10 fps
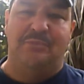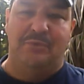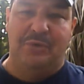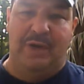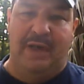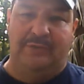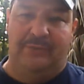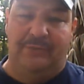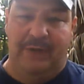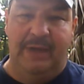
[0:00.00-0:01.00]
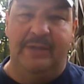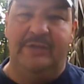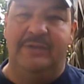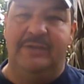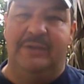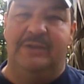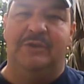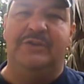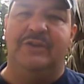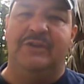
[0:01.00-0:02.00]
you guys are friends, you
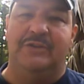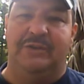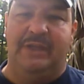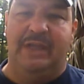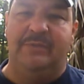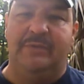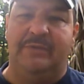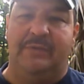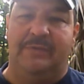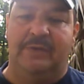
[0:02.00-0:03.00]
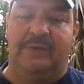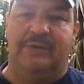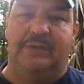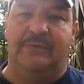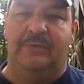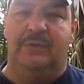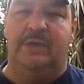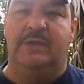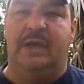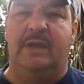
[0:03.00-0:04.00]
know each other, you're neighbors, you've known each other for a
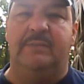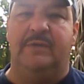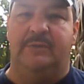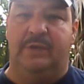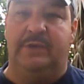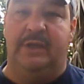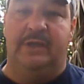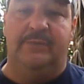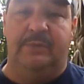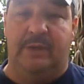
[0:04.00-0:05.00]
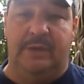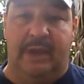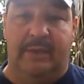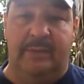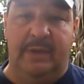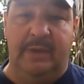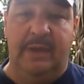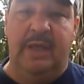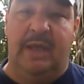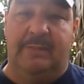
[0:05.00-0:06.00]
long time, you've worked together for a long time.
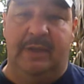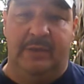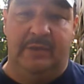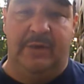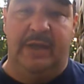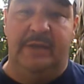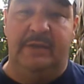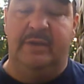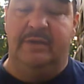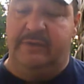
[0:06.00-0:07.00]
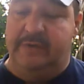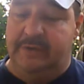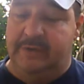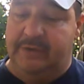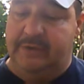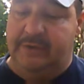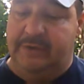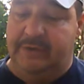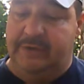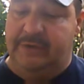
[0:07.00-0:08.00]
I'm telling you, Ryan, because
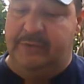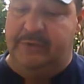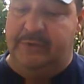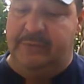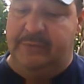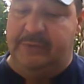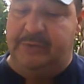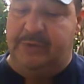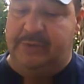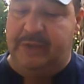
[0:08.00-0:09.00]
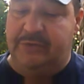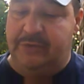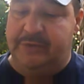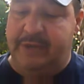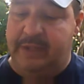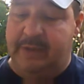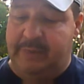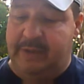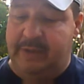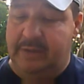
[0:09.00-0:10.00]
when the things you're telling
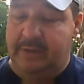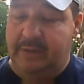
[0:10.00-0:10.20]
me